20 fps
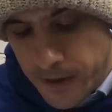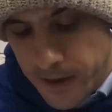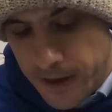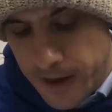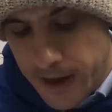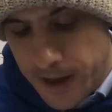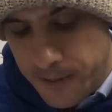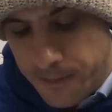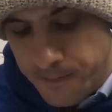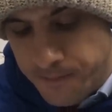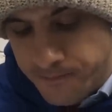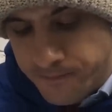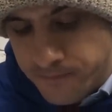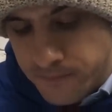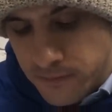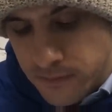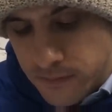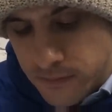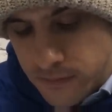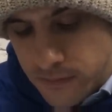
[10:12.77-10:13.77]

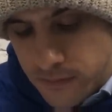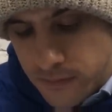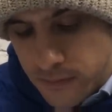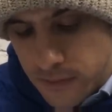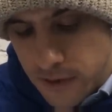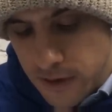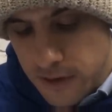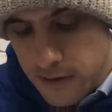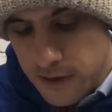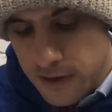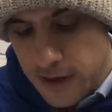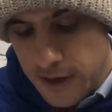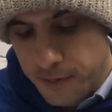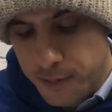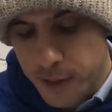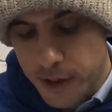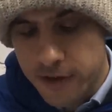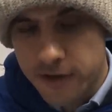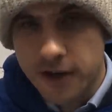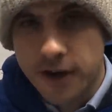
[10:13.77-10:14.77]

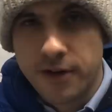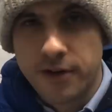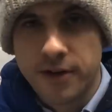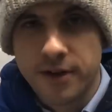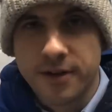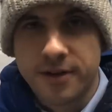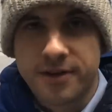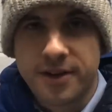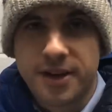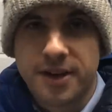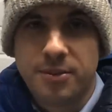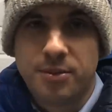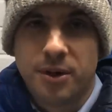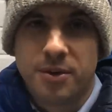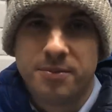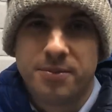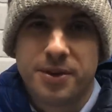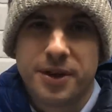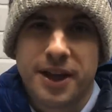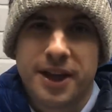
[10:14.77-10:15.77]
FPL Donut, there's only
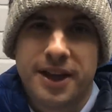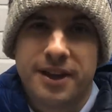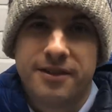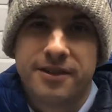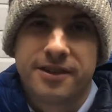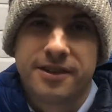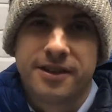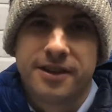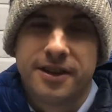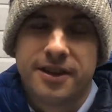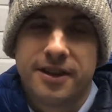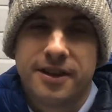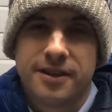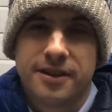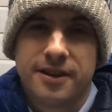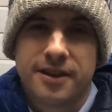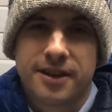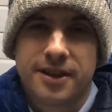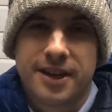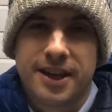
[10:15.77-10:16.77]
one player, isn't there,
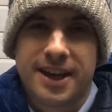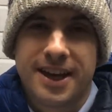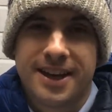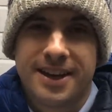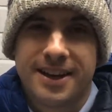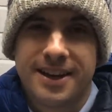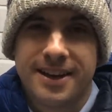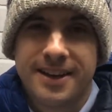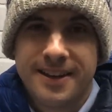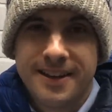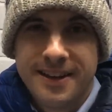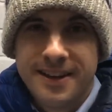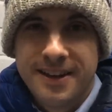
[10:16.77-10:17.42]
that can get it.